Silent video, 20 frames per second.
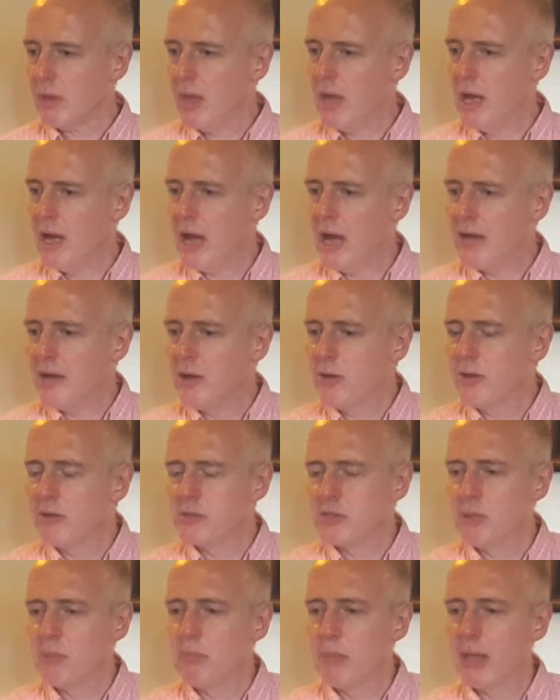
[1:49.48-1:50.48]
Uh, I know
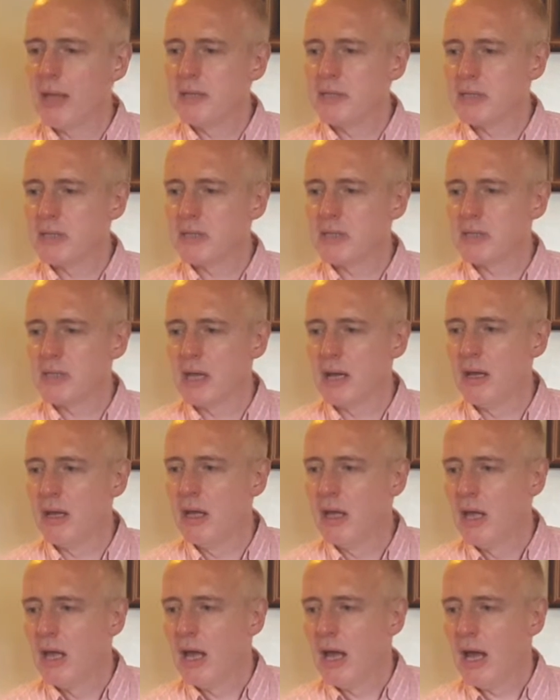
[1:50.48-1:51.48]
there's some places uh,
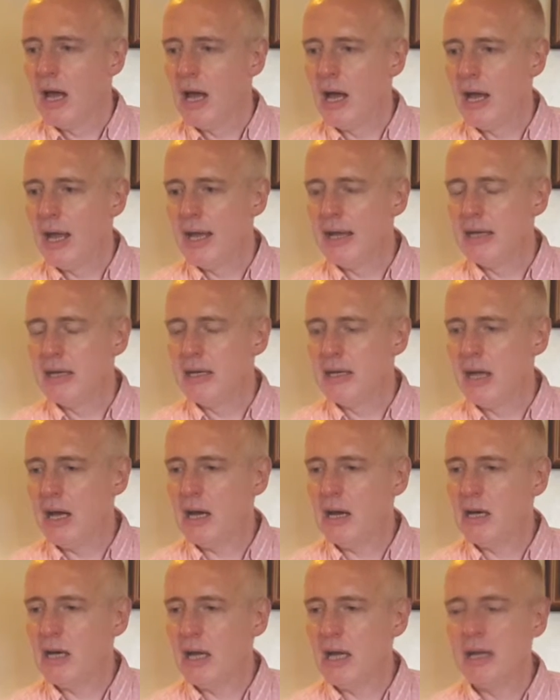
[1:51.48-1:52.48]
uh in,
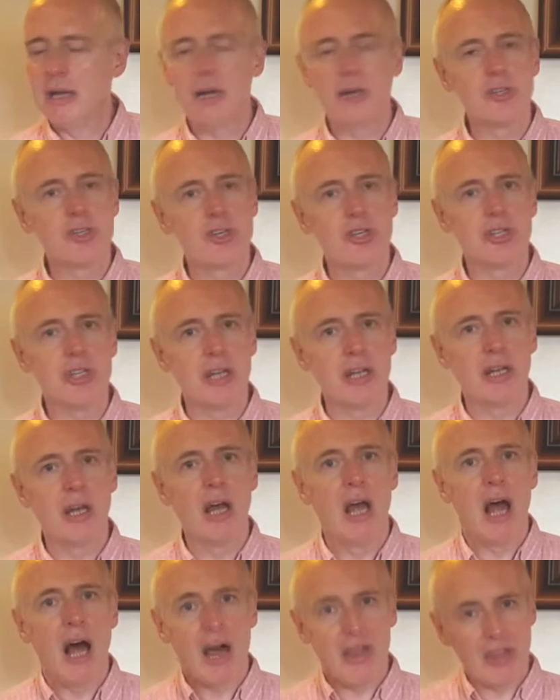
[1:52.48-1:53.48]
uh, in
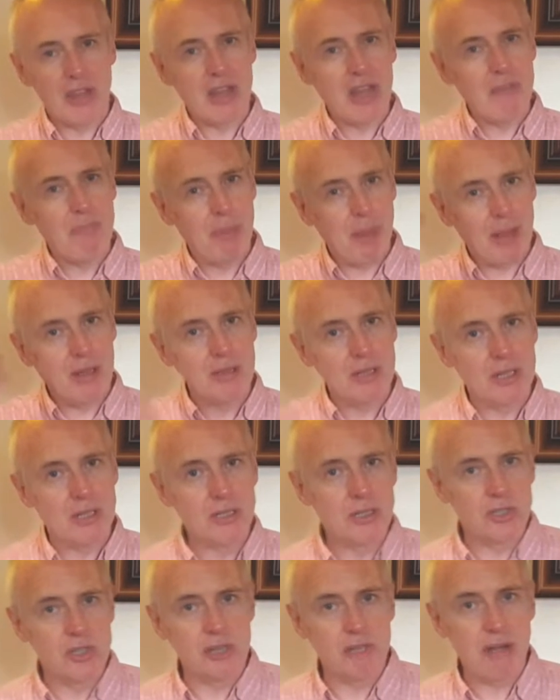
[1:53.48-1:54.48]
Argentina, I think they
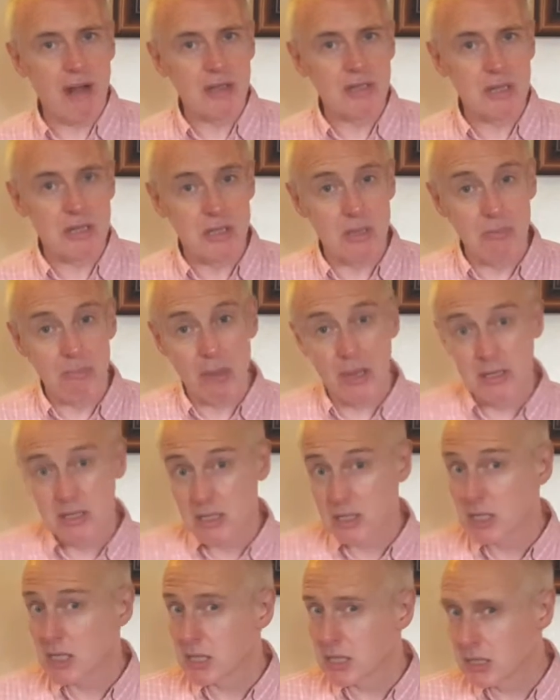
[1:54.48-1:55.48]
planted Shiraz in some
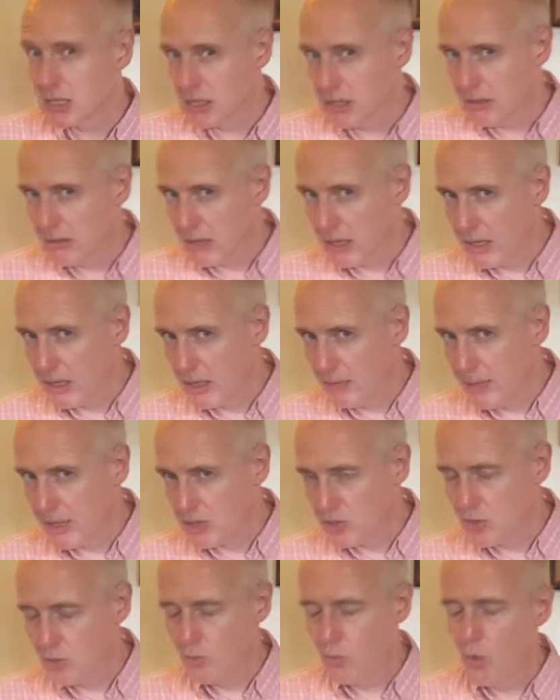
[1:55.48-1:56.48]
places that's a little
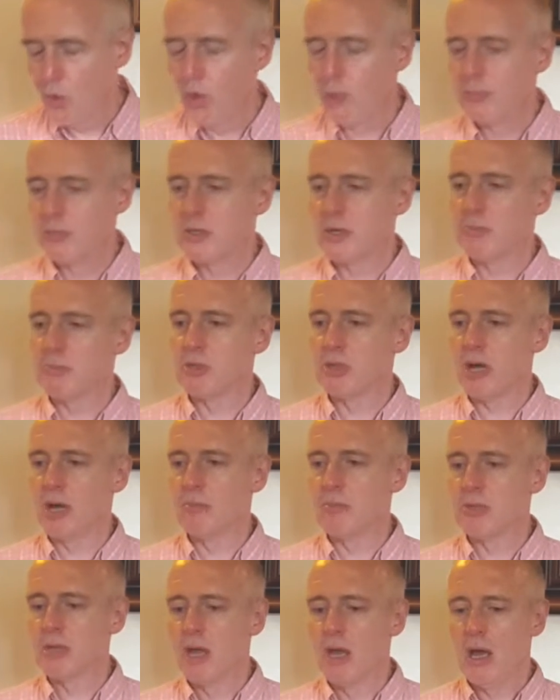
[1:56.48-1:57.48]
bit too warm
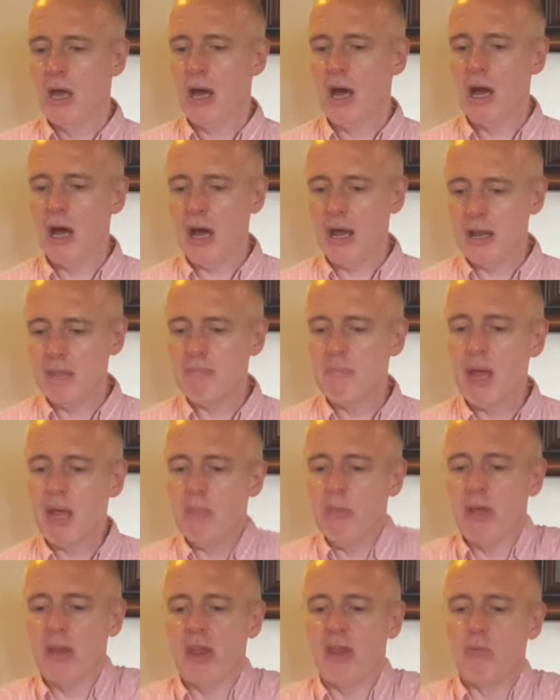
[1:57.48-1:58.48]
sometimes, uh, and it may
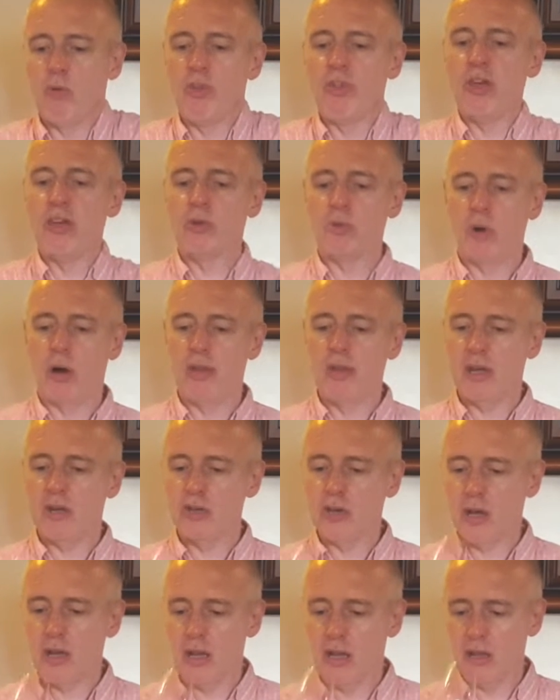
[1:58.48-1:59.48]
be that with this wine they're
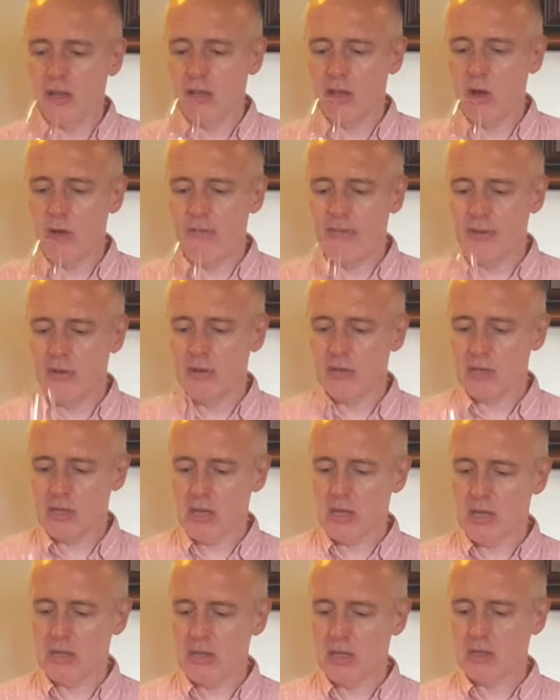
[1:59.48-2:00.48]
trying to go for
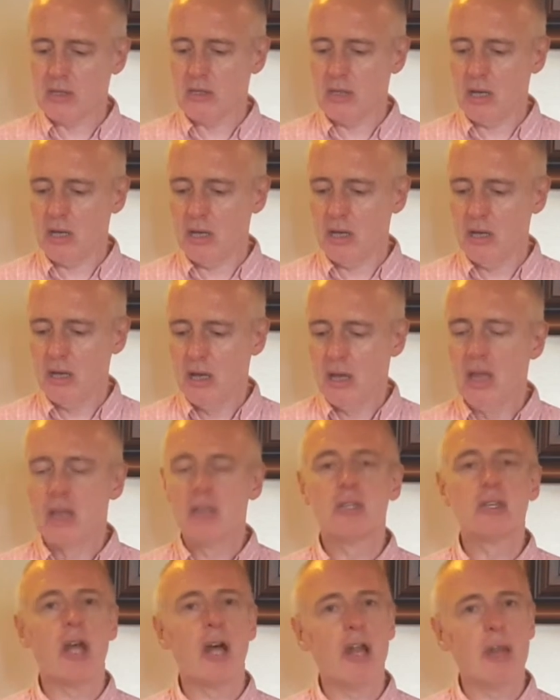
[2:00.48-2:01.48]
something that's
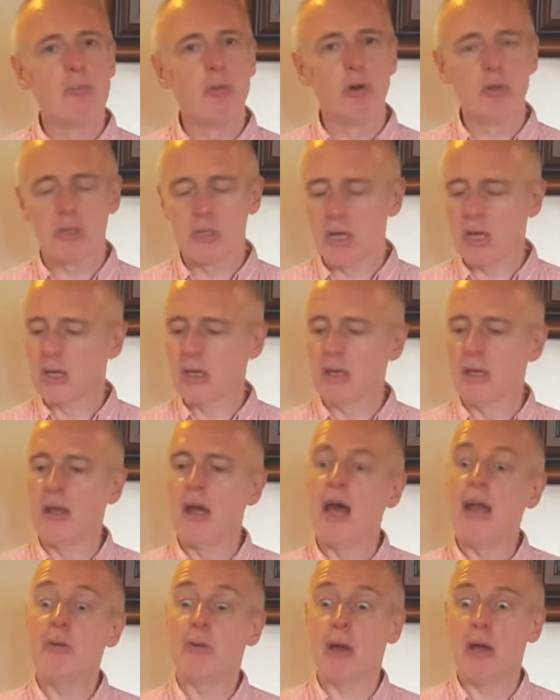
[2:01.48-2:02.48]
slightly more subtle.
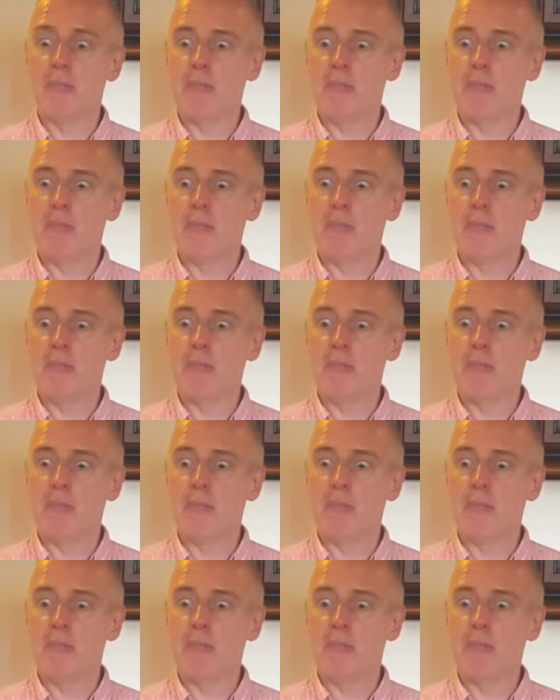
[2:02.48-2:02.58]
Anyway,